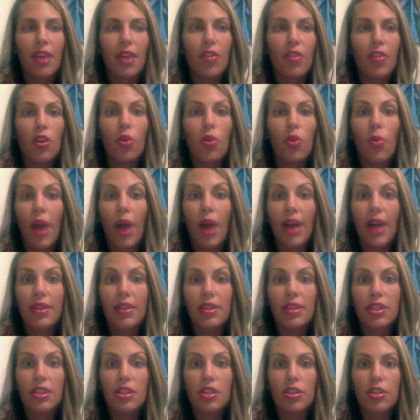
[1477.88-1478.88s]
the
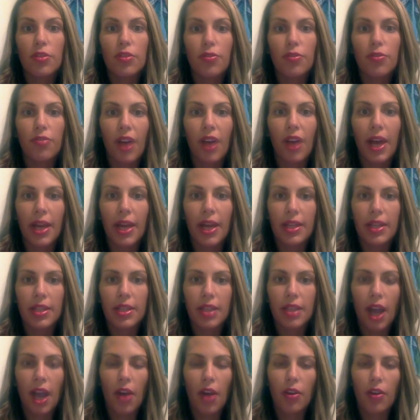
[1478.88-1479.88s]
quest to find
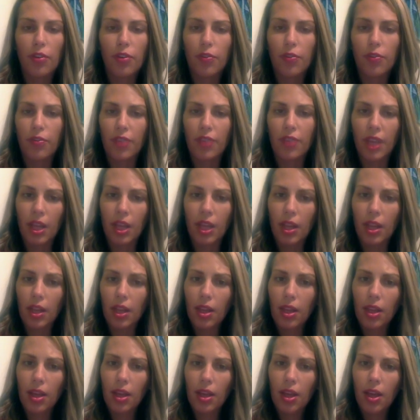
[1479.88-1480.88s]
how you
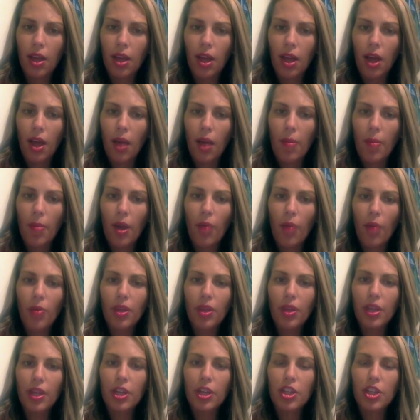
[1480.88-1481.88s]
feel about
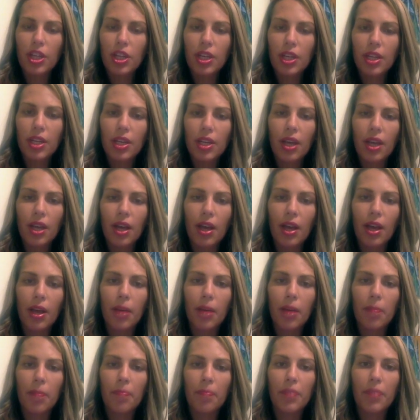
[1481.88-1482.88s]
religion.
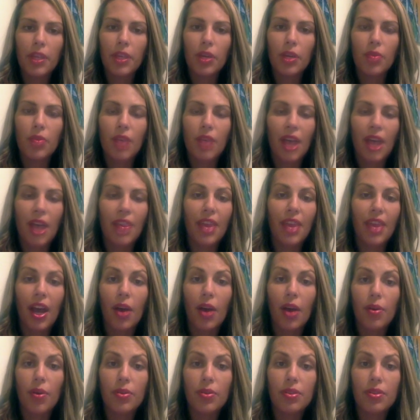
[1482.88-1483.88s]
9th
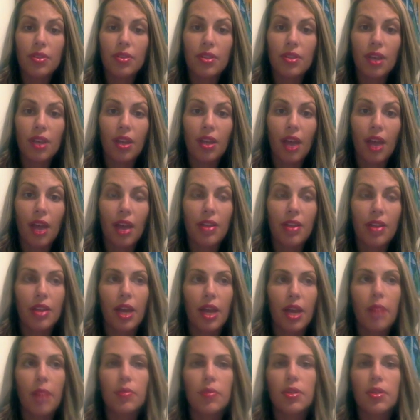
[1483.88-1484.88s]
house a lot of
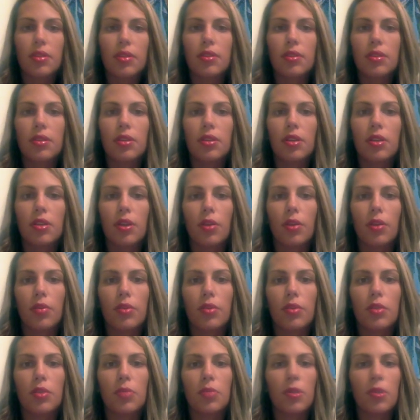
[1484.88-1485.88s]
times is,
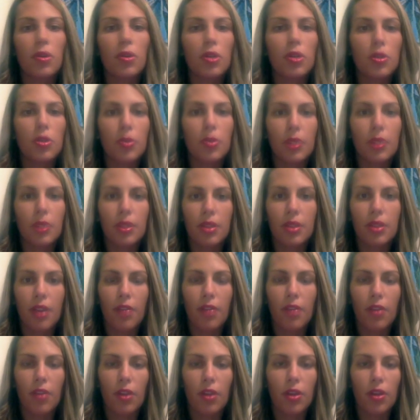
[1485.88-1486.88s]
spiritual
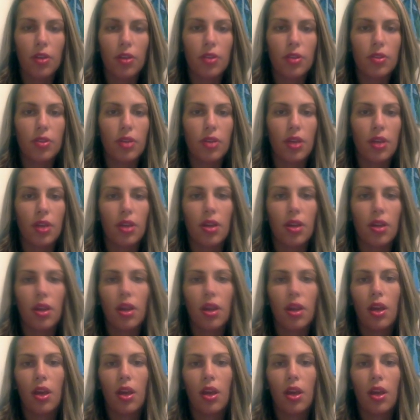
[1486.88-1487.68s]
endeavors and,